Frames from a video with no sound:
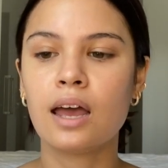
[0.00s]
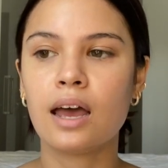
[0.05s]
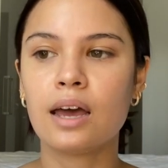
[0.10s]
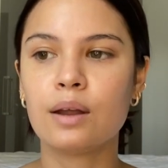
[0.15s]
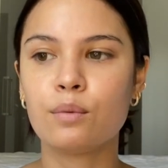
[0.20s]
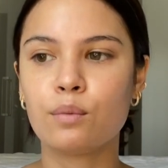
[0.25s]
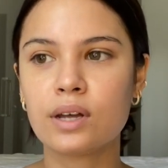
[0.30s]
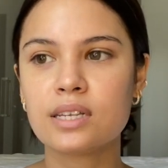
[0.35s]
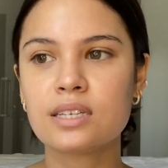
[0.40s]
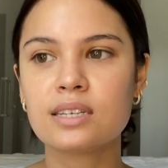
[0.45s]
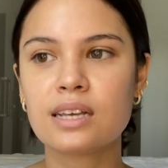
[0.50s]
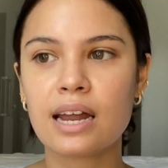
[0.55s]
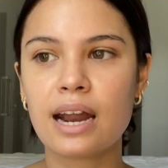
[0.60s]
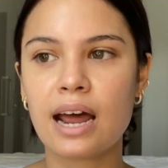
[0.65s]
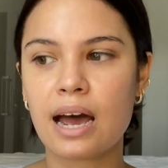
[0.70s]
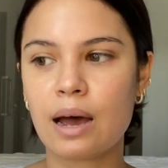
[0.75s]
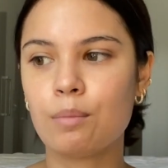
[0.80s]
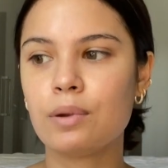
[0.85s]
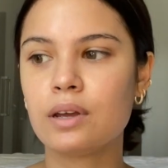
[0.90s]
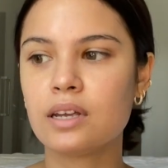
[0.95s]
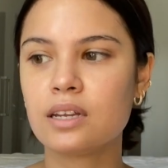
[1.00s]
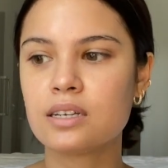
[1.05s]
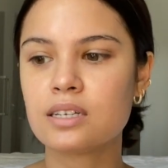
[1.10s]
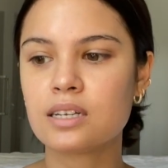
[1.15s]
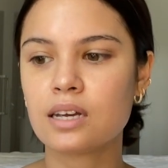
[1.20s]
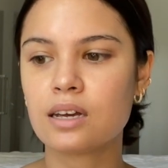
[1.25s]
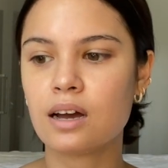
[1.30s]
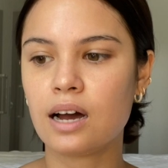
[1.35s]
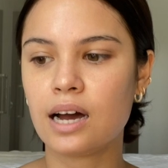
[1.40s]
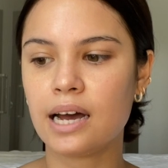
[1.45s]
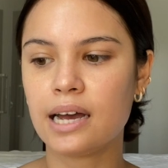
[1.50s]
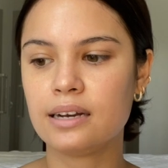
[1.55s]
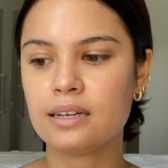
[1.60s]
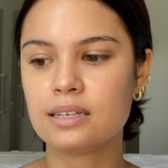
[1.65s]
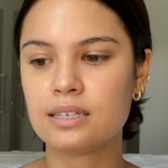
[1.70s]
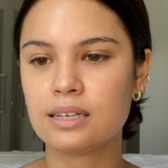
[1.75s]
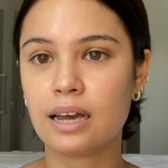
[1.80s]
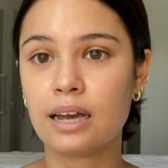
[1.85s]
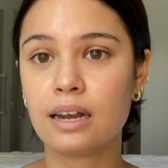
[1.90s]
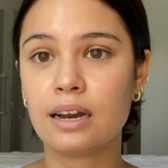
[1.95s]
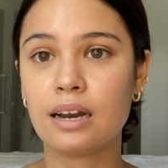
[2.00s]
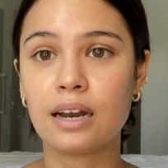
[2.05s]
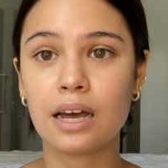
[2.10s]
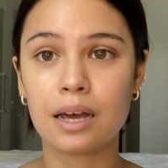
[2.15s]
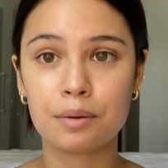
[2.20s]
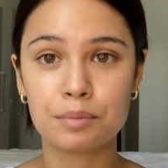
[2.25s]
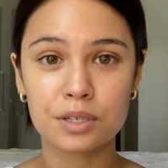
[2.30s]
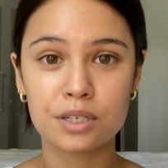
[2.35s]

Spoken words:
And once that happened, I decided I'm